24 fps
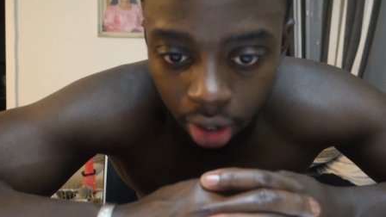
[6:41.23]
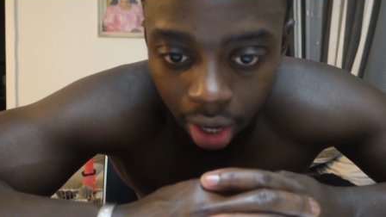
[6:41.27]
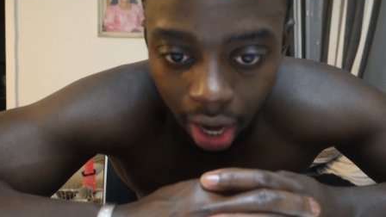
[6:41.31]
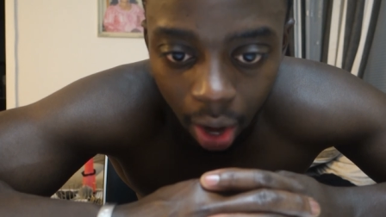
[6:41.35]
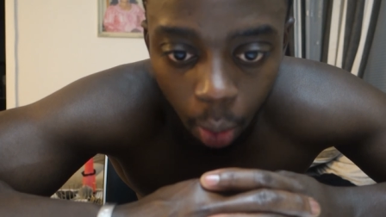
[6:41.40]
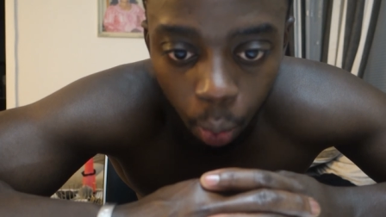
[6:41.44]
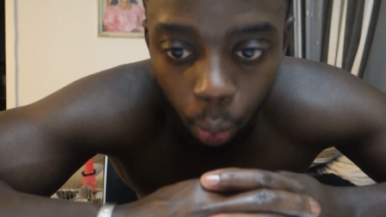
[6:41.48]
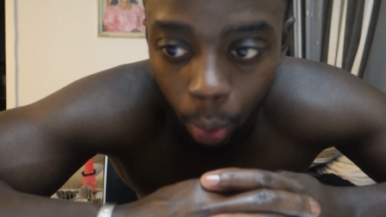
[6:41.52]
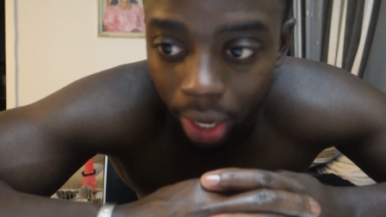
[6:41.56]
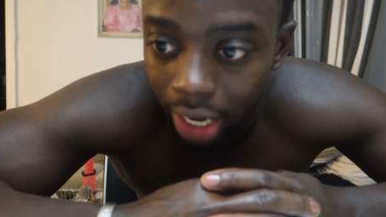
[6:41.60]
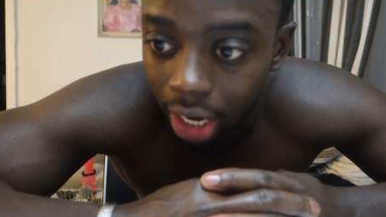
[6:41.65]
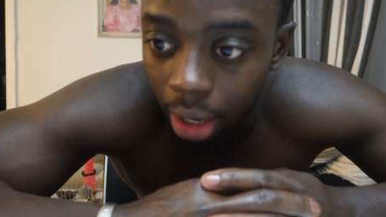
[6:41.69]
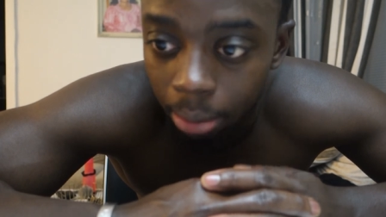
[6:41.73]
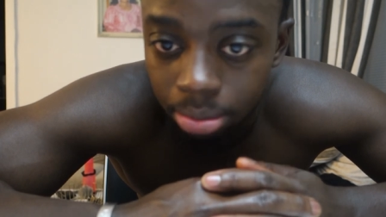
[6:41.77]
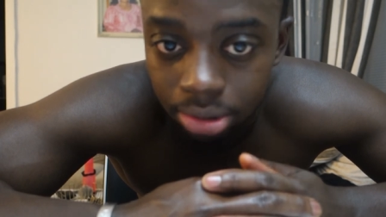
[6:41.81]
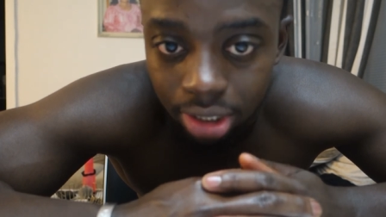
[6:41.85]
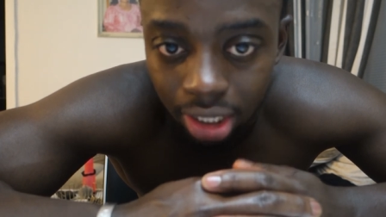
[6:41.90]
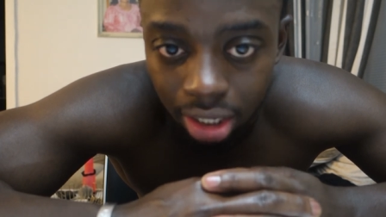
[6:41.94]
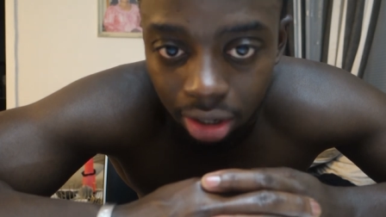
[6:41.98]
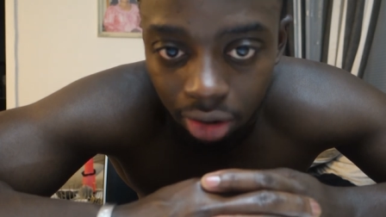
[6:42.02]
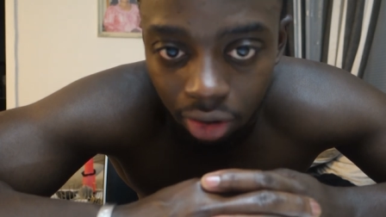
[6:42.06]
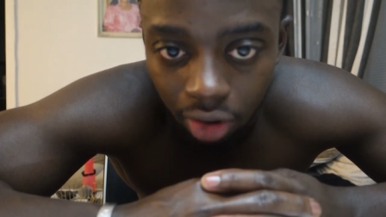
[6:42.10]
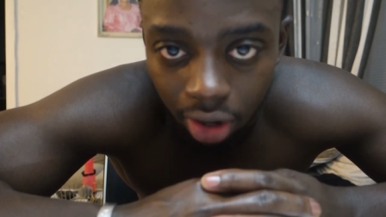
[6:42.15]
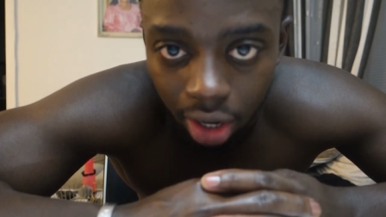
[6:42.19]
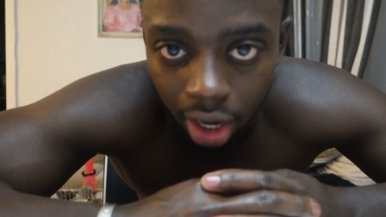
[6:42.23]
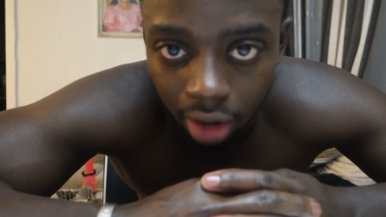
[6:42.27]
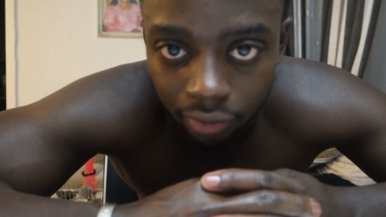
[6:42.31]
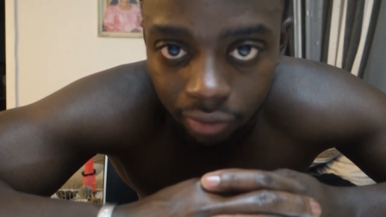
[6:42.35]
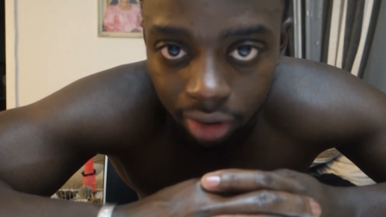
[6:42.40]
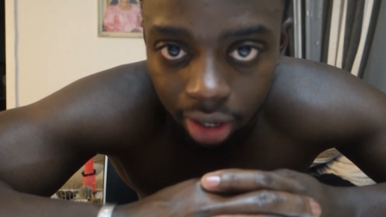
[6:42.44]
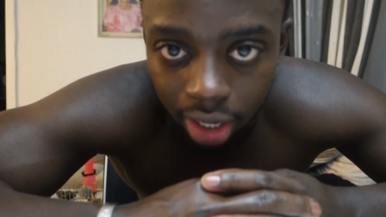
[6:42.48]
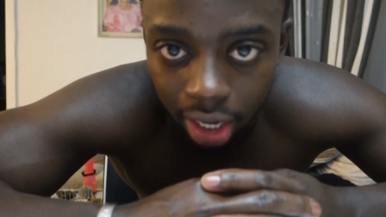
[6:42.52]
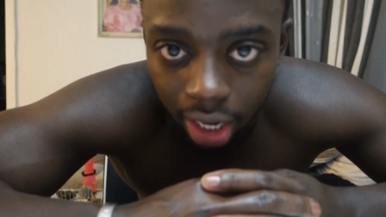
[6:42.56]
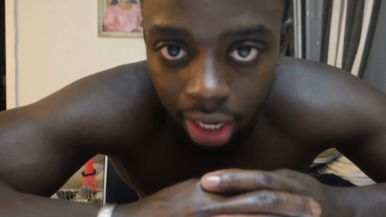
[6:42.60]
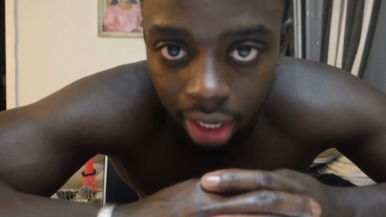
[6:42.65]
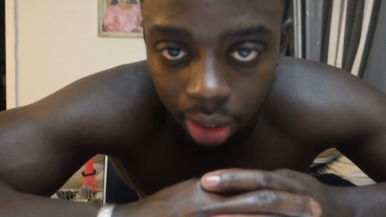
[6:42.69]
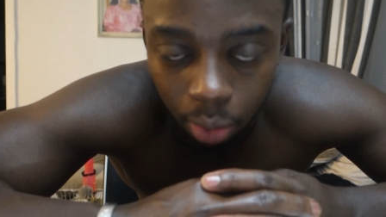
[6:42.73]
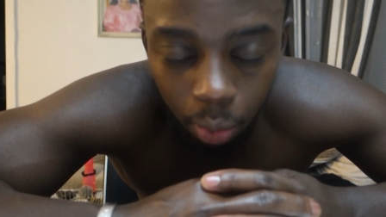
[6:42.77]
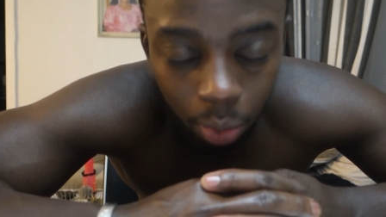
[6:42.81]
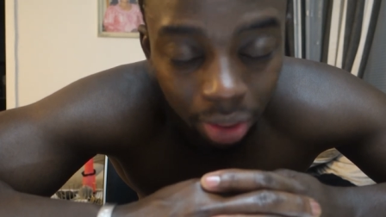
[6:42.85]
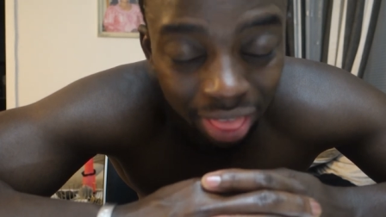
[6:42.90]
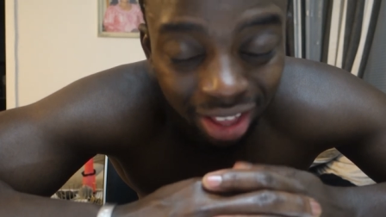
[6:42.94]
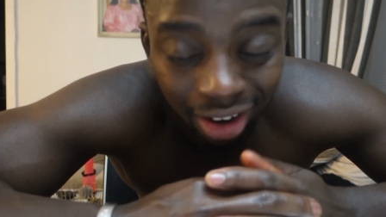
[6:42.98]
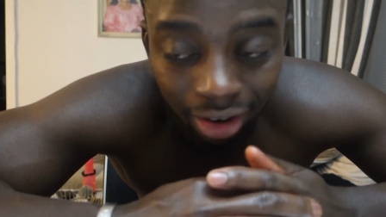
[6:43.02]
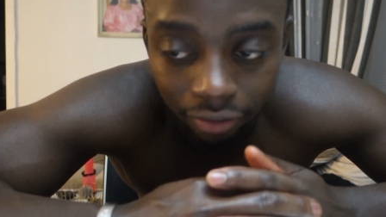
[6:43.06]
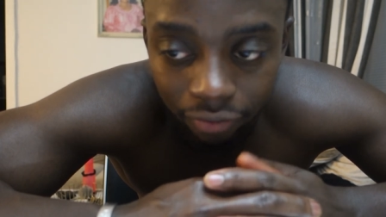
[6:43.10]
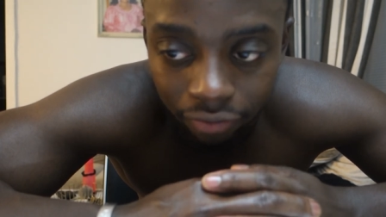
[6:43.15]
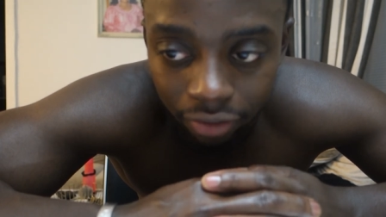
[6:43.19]
I wake up 10 o'clock every day
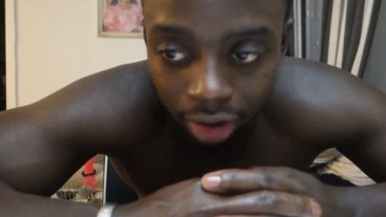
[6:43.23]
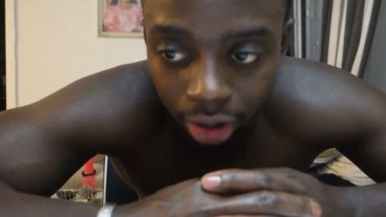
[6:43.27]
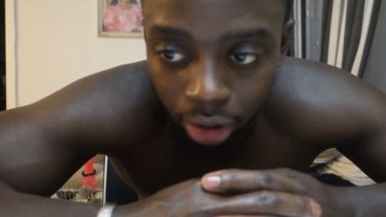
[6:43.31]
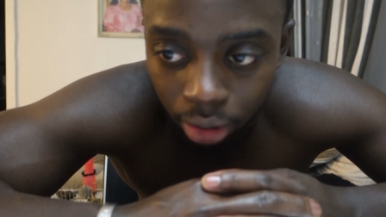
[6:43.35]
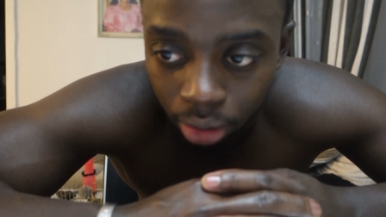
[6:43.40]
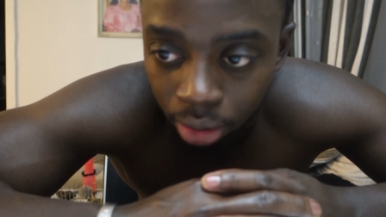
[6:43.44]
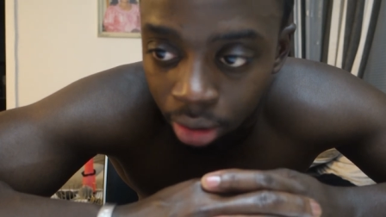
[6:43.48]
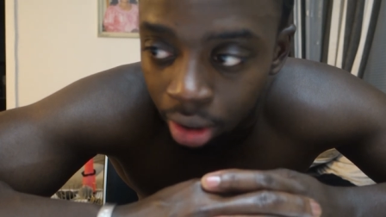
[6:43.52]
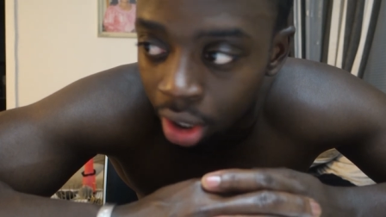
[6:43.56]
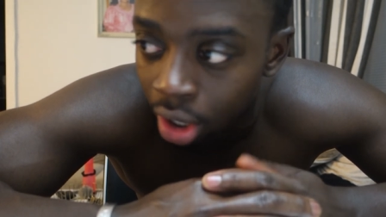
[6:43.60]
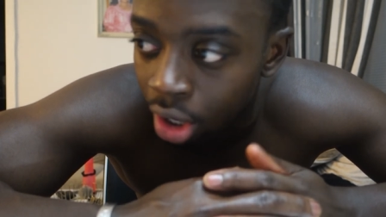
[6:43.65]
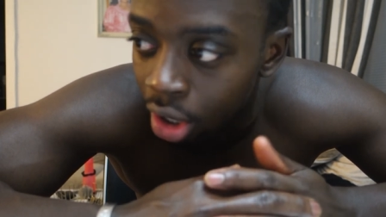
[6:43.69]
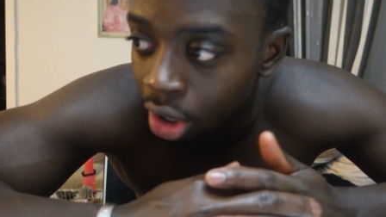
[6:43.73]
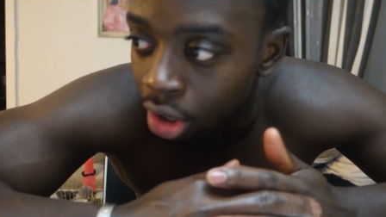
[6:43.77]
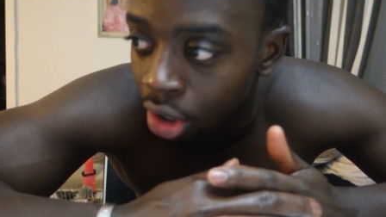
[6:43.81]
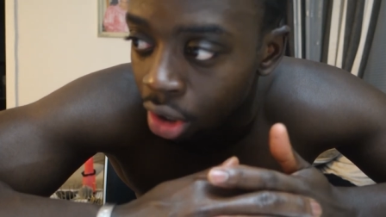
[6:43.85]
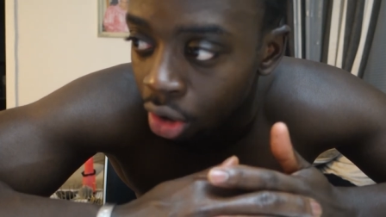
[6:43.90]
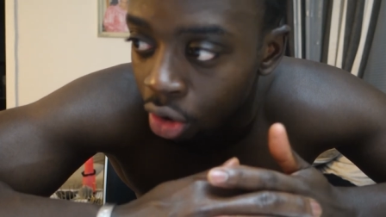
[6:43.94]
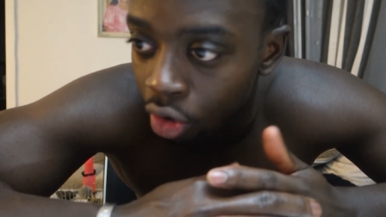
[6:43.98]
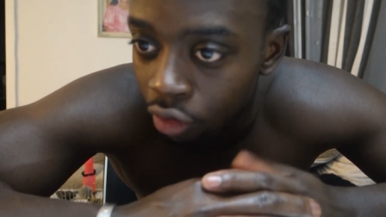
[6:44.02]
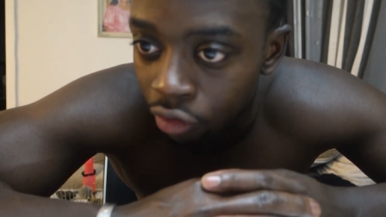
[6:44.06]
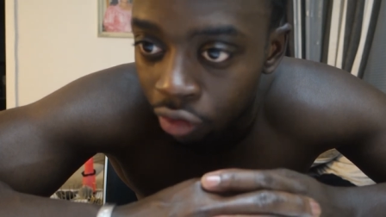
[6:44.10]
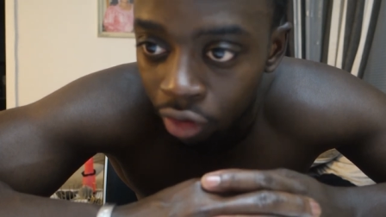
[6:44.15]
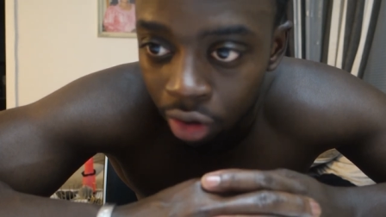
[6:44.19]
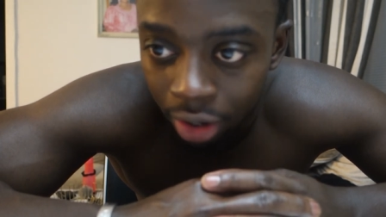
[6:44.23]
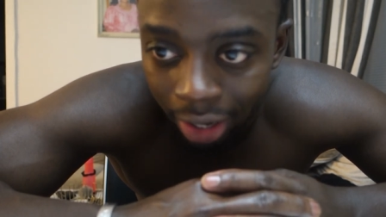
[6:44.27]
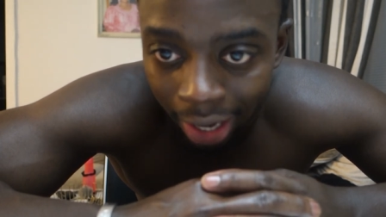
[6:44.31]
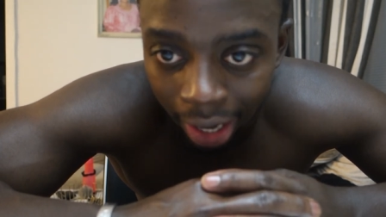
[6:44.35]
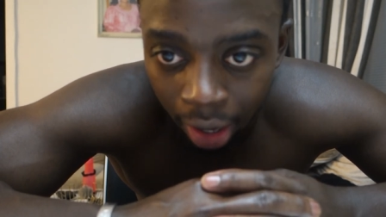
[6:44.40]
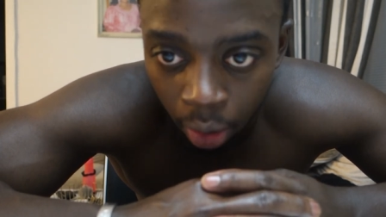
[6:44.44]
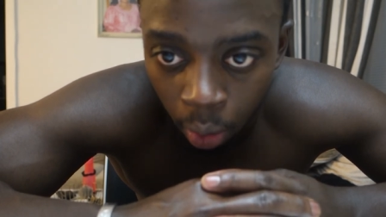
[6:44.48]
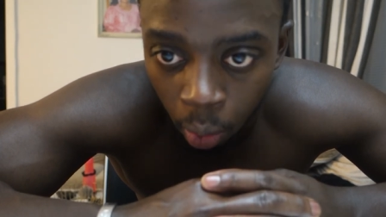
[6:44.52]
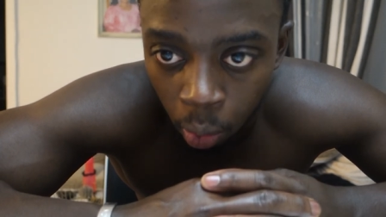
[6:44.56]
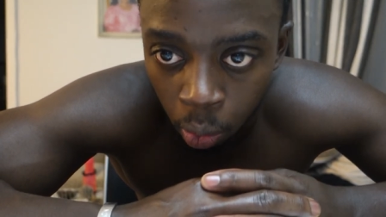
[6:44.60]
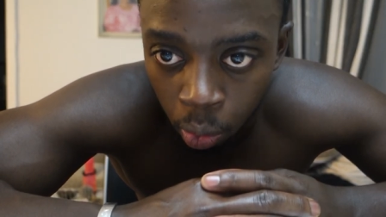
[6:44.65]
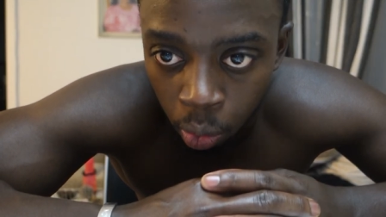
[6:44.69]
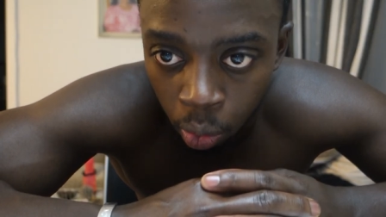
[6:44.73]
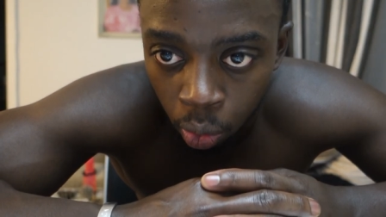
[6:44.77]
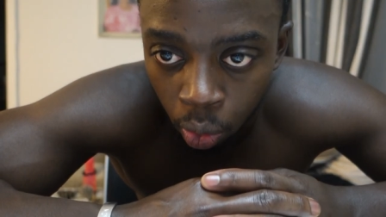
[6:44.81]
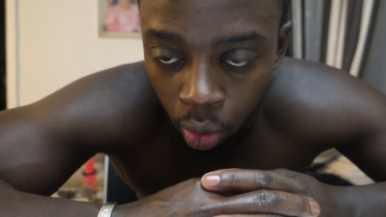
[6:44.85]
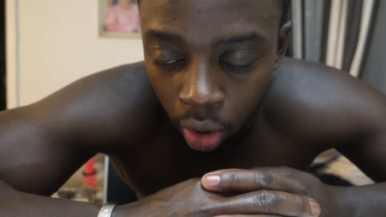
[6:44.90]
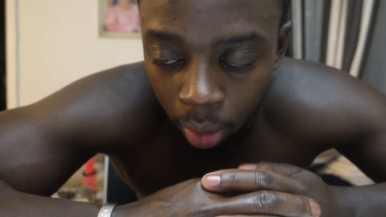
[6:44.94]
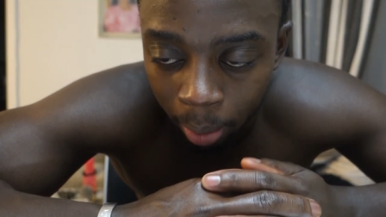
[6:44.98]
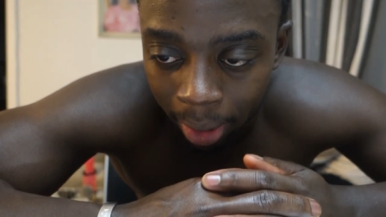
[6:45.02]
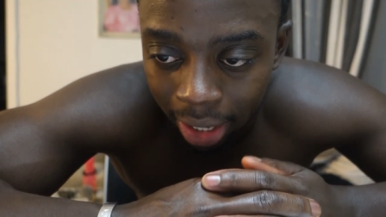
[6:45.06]
without fail, go for an hour walk.